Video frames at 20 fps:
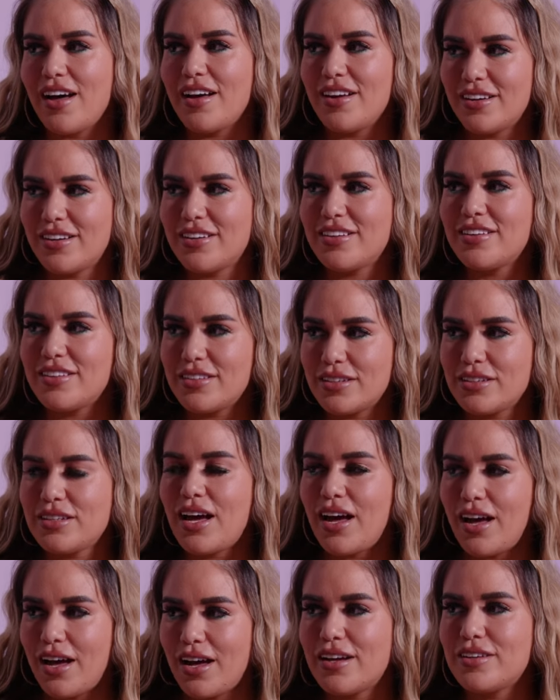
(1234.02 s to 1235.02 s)
You know what I mean?
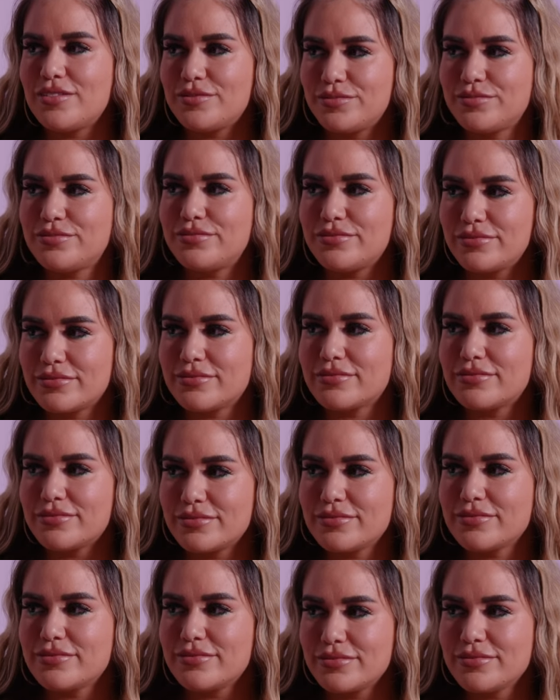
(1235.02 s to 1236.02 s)
Yeah. And you're
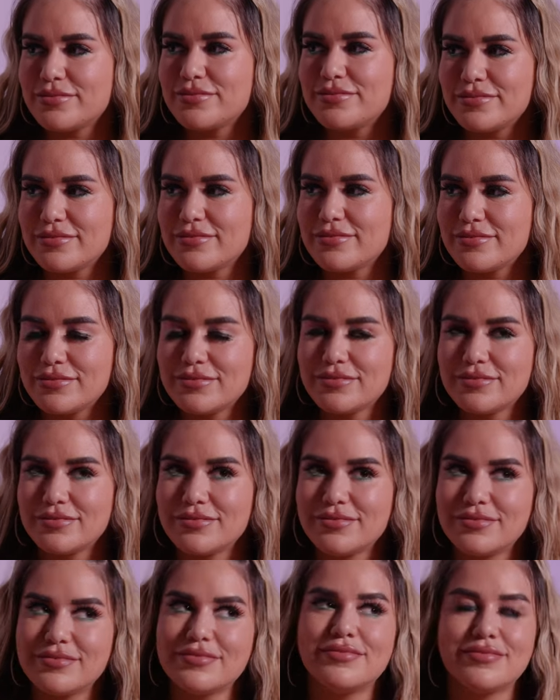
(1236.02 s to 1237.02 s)
24, so I'm sure you
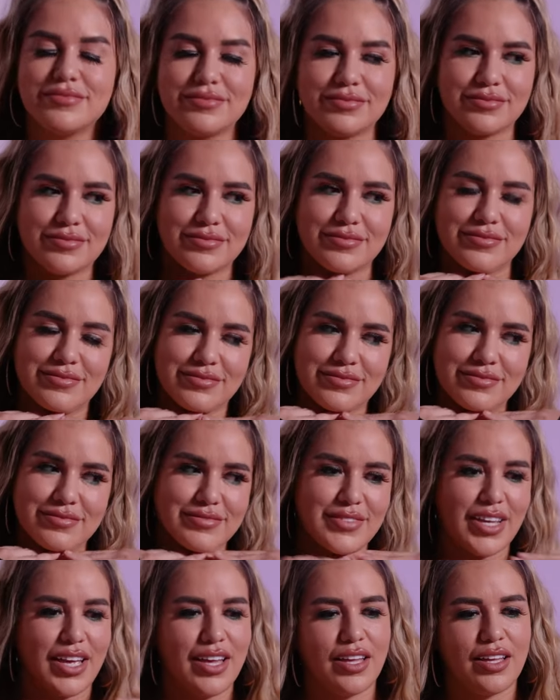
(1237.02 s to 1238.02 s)
you hear these
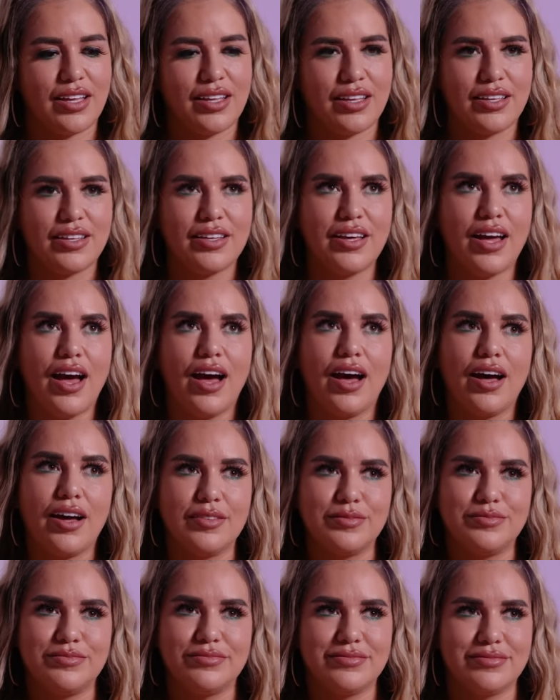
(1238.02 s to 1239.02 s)
young
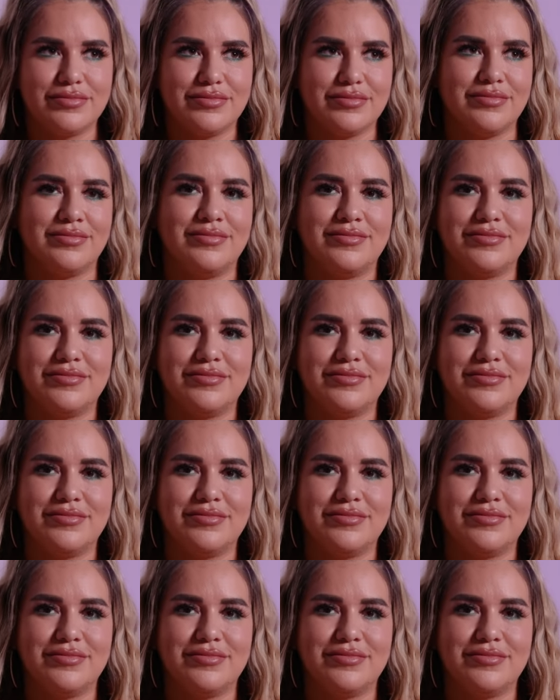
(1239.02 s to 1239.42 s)
yeah. D, bag